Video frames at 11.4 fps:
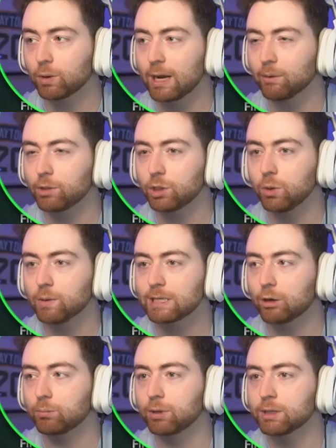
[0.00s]
I would do is I
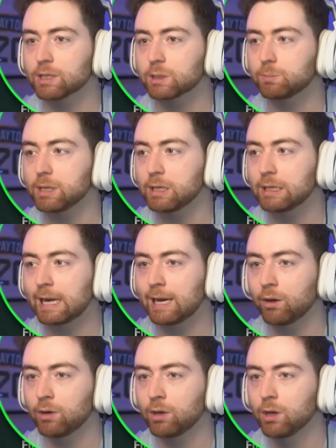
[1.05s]
would bring the speed
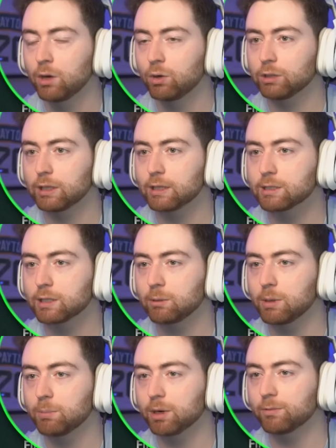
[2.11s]
down. Although, let's see, let me
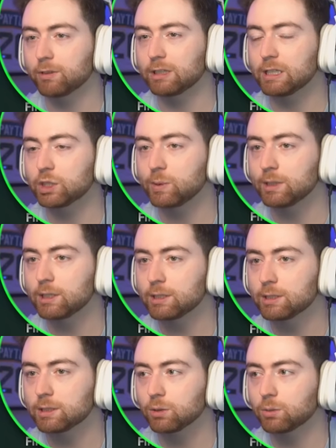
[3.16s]
perfectly tweak this.
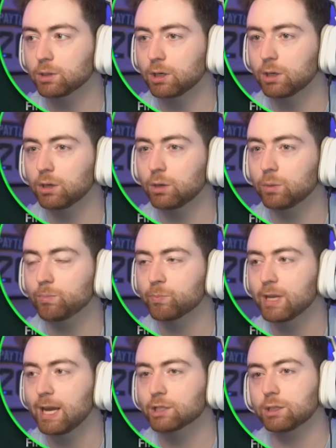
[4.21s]
So we'll go,
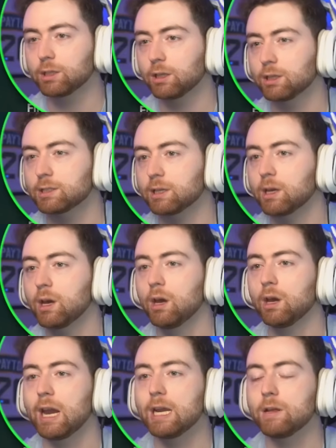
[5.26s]
actually, let's see,
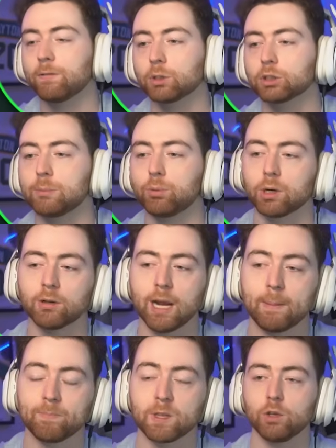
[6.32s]
84 three-pointer,
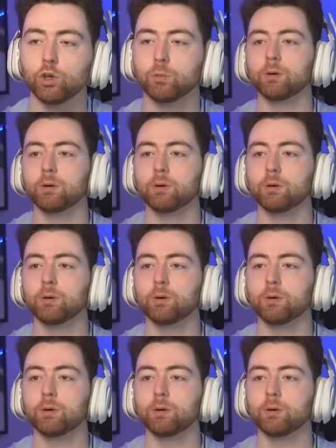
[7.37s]
right? You can put